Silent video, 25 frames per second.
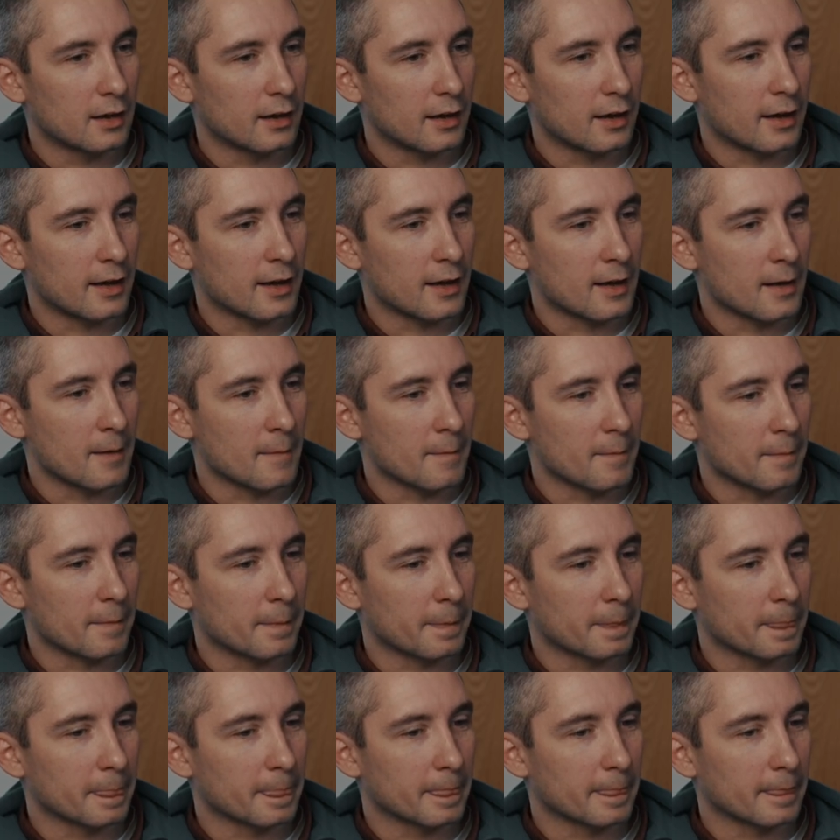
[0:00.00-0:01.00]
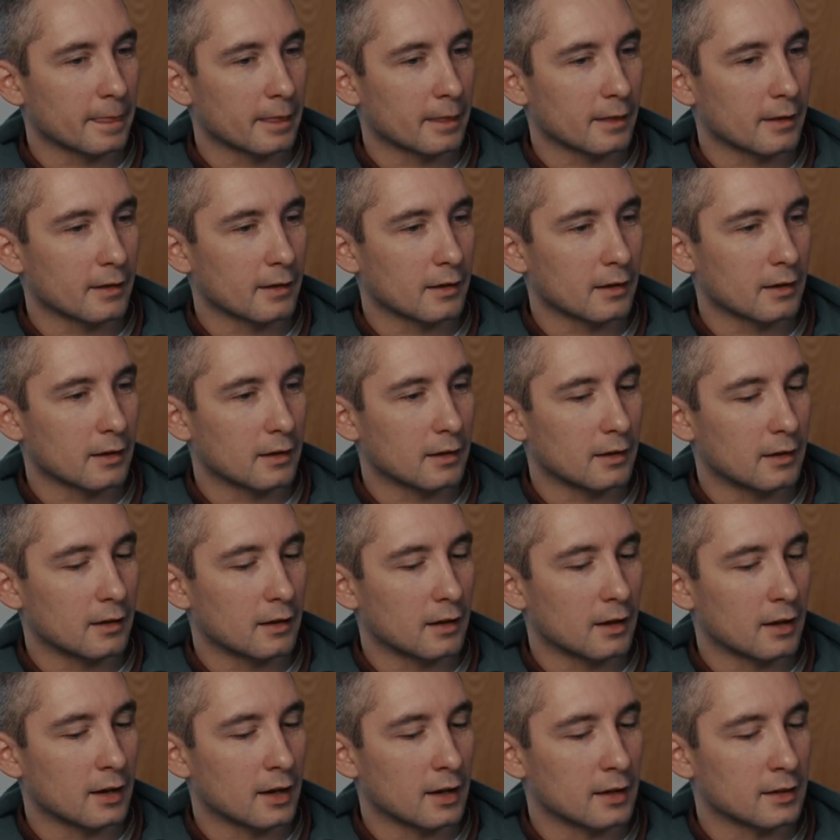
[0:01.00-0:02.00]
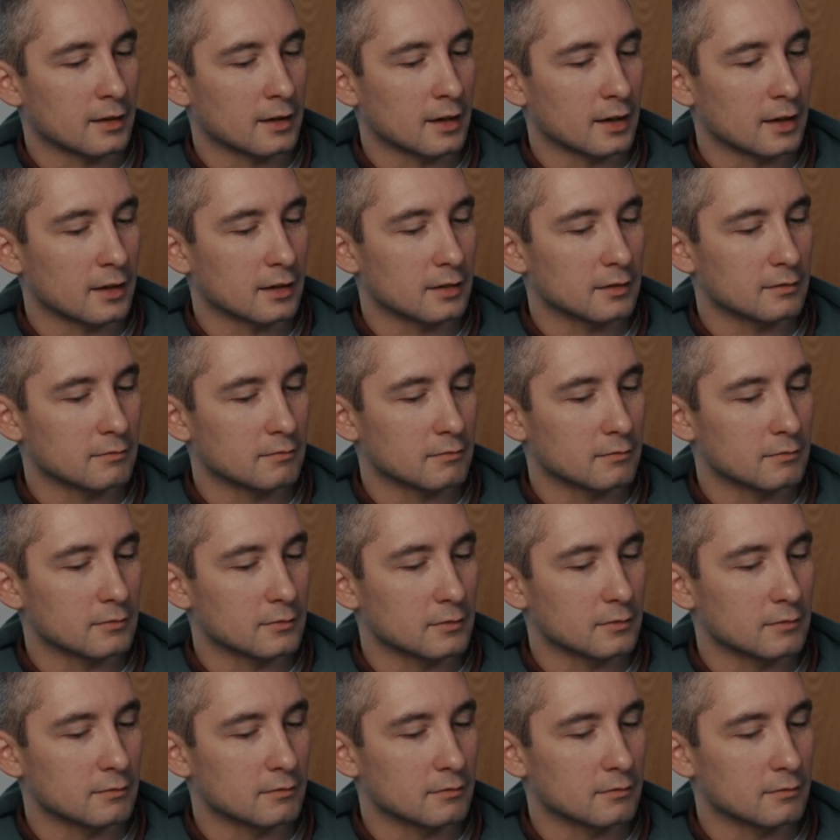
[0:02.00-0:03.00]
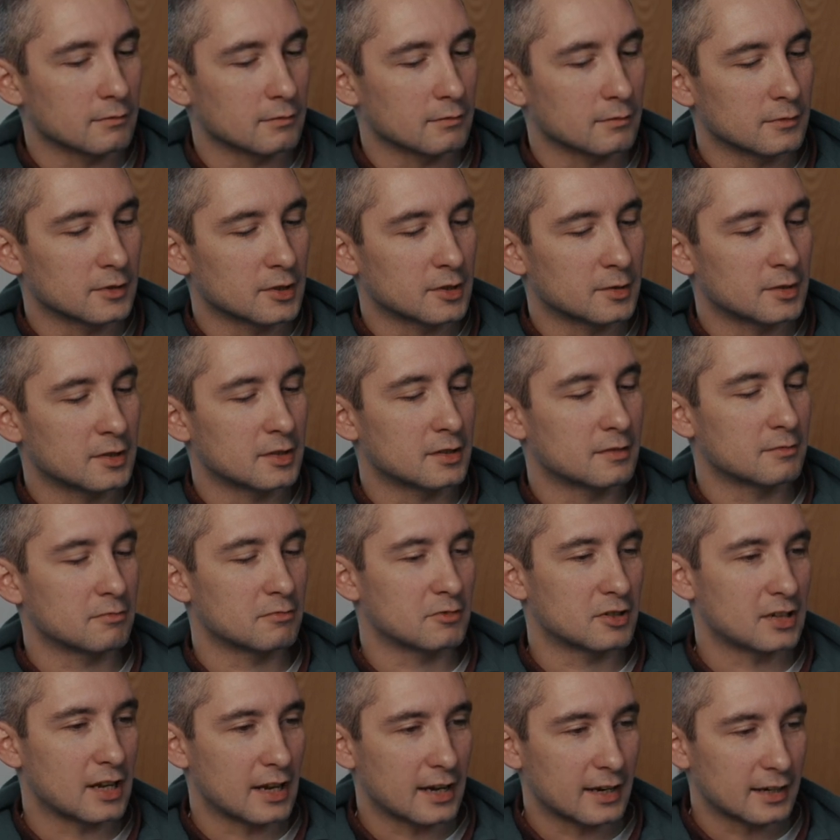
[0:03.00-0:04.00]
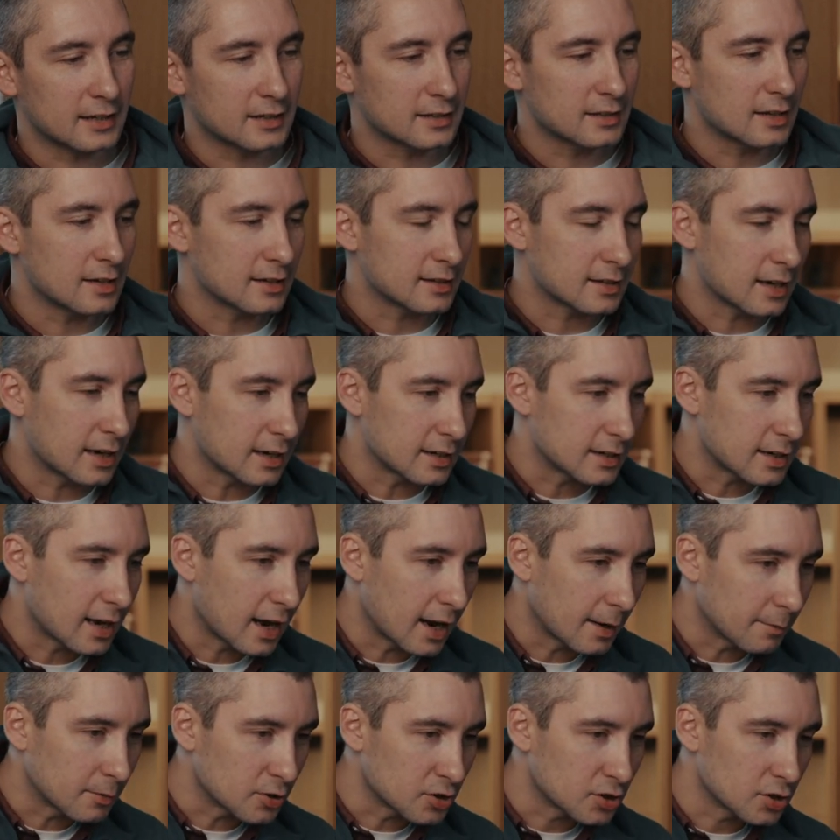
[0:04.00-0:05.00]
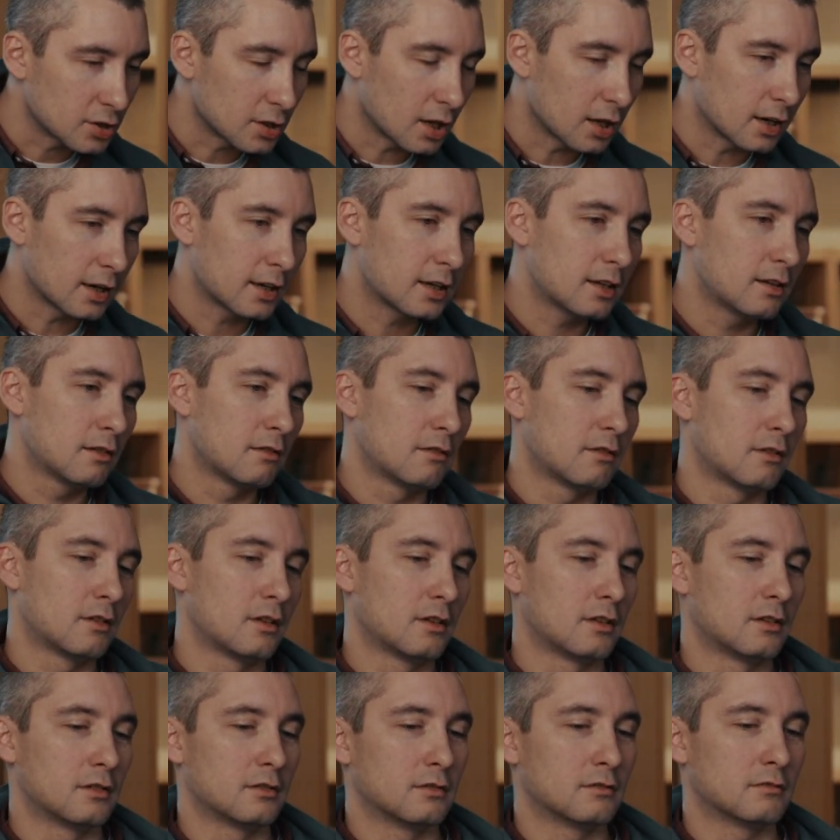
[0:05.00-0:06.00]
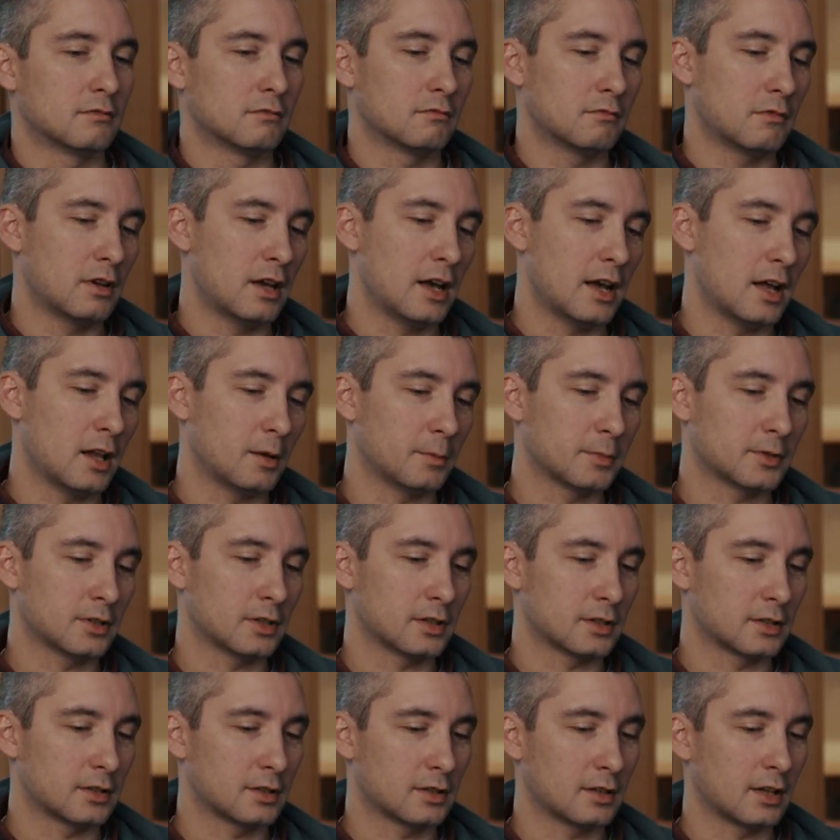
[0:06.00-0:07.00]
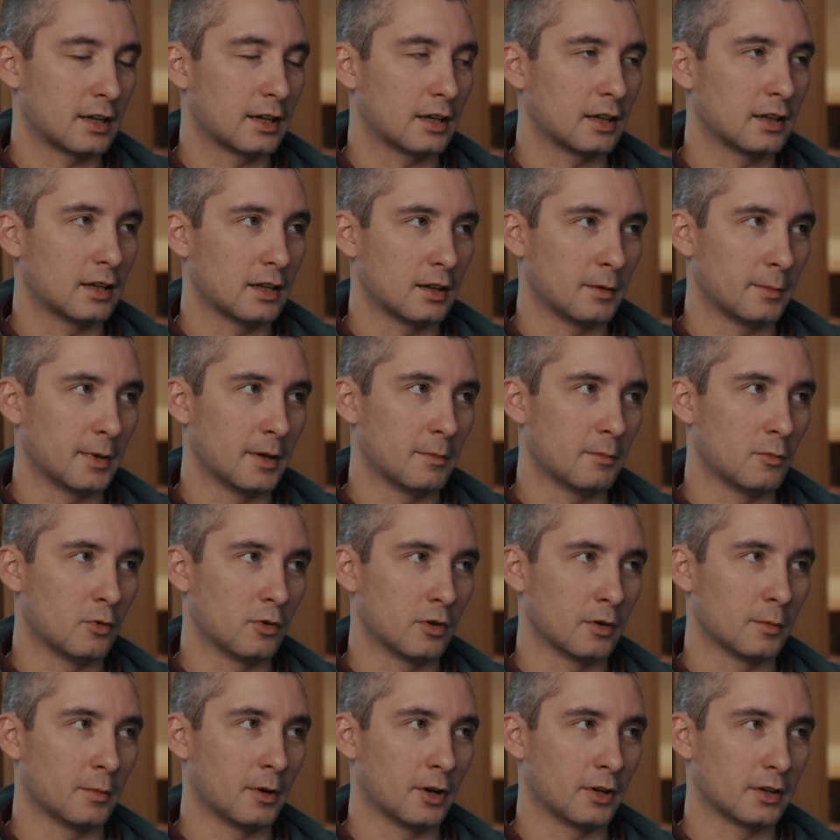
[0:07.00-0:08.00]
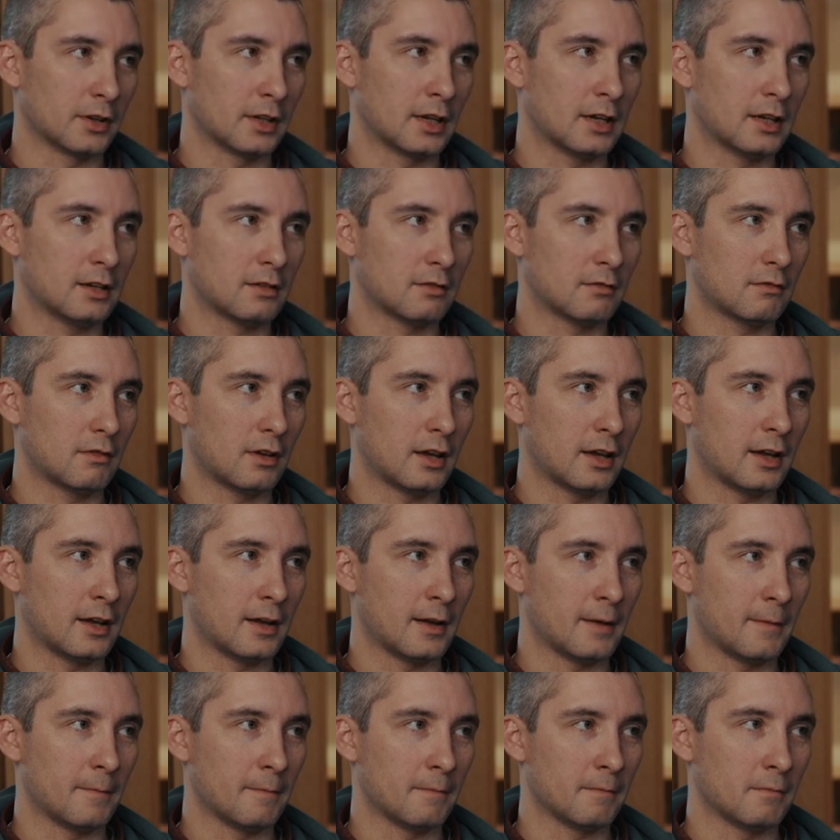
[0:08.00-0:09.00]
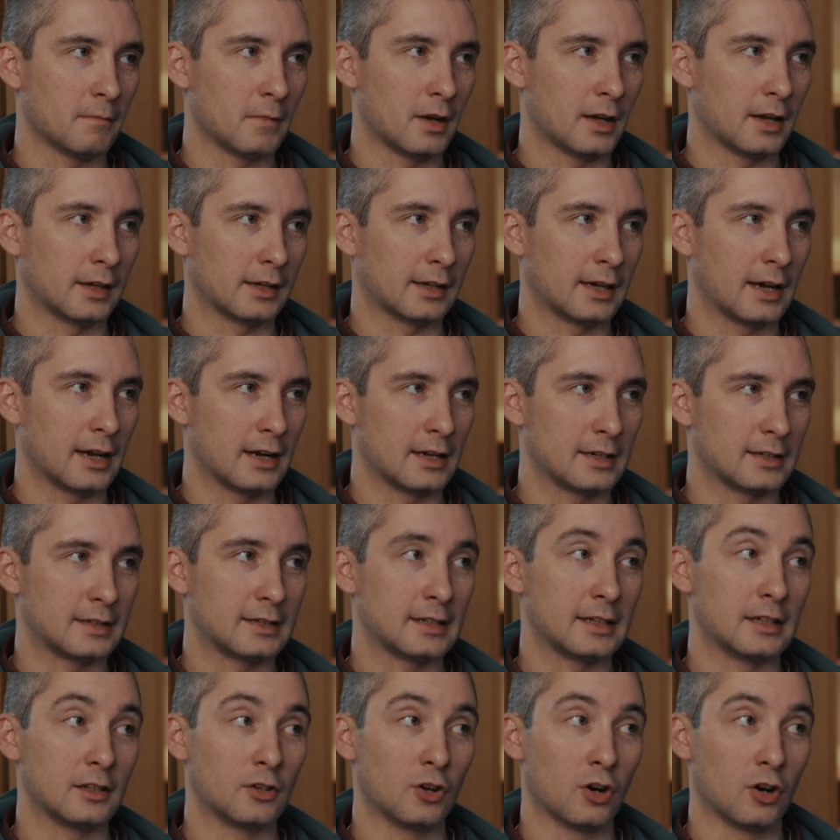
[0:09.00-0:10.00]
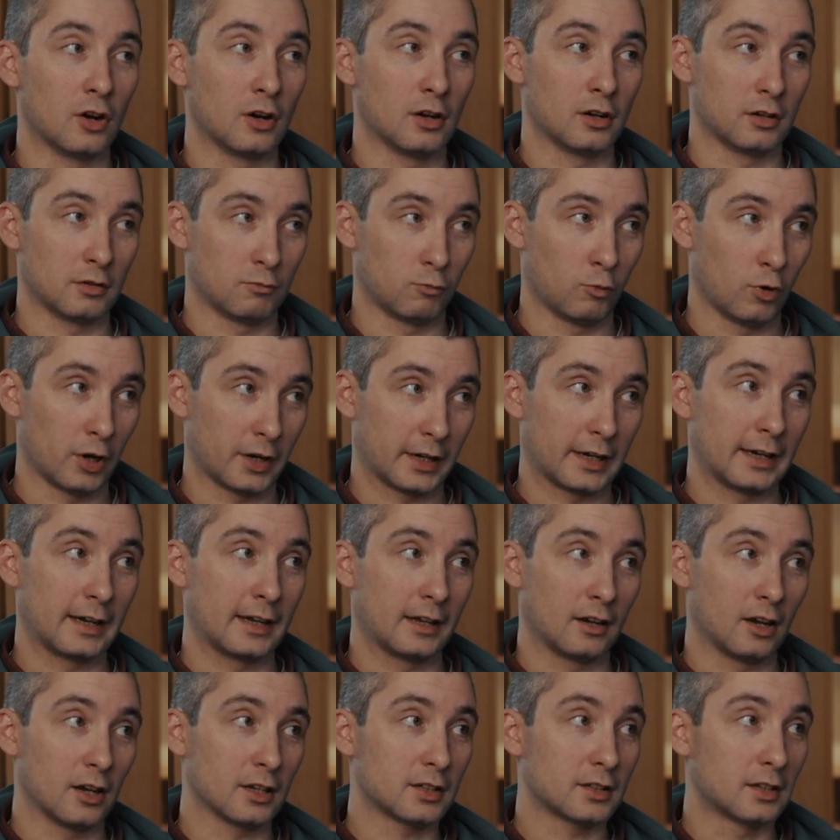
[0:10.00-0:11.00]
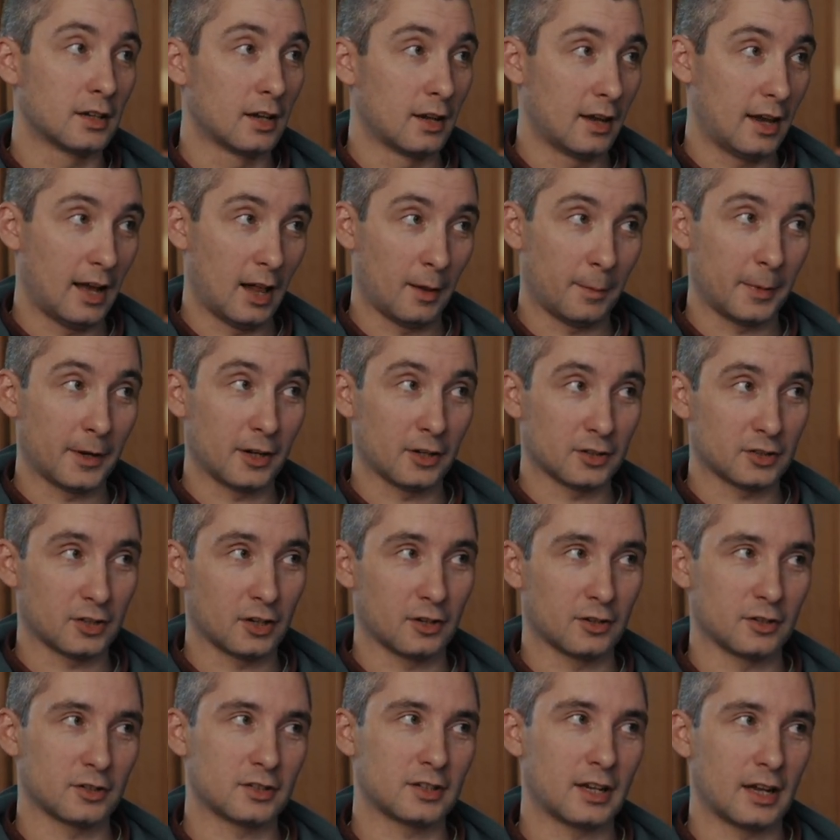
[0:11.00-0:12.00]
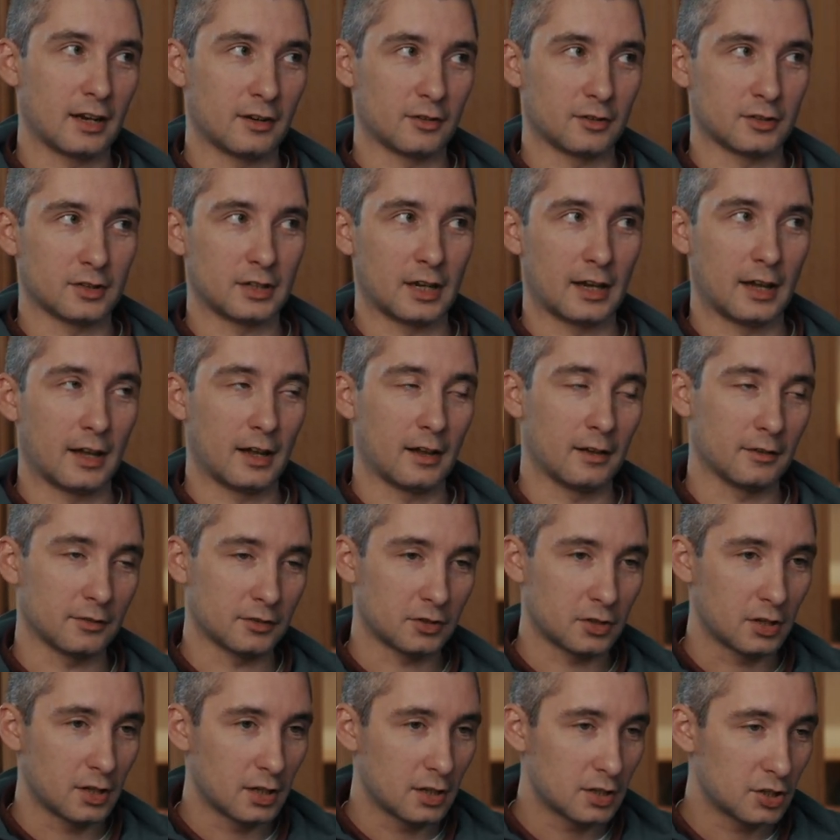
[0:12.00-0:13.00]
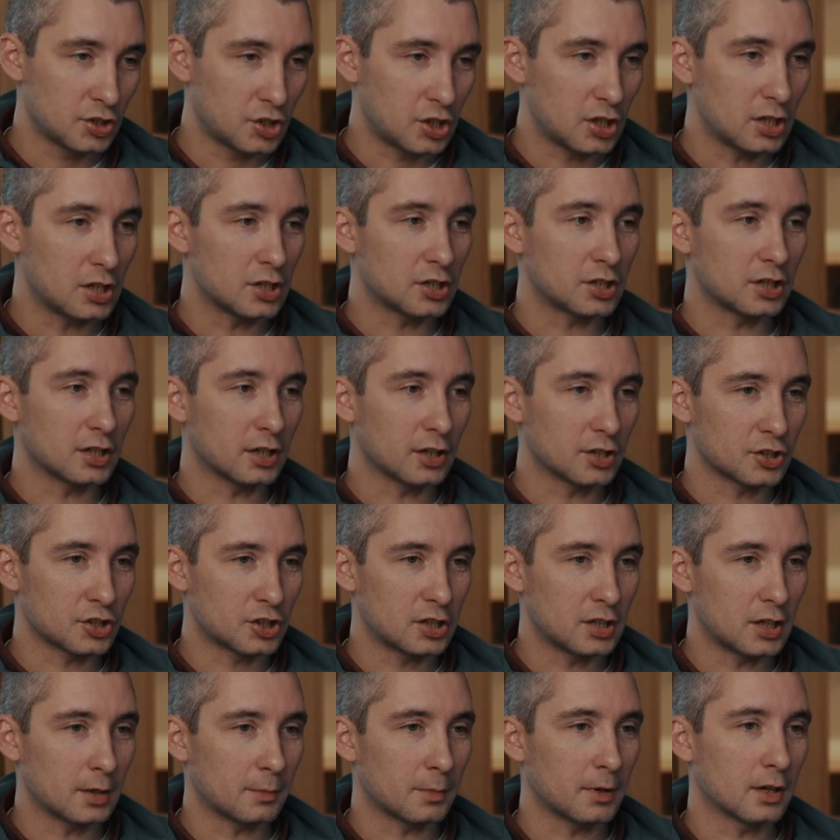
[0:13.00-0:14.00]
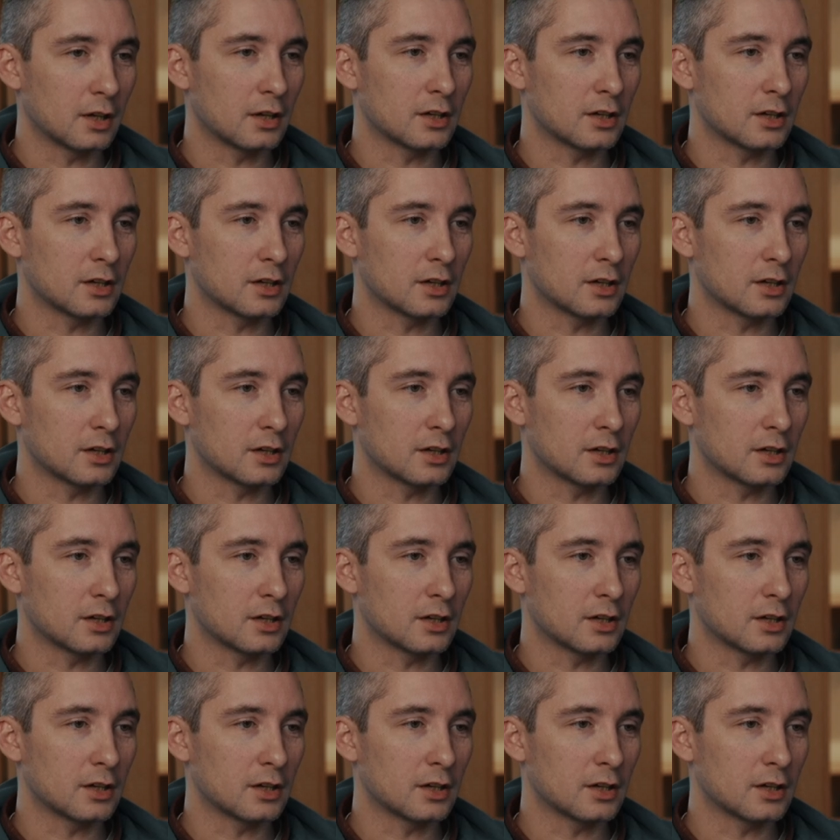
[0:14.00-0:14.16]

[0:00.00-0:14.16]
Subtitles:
And I think setting aside time to study helps us think a little bit more about that, and kind of see God working in us, helping us understand ourselves, changing us, shaping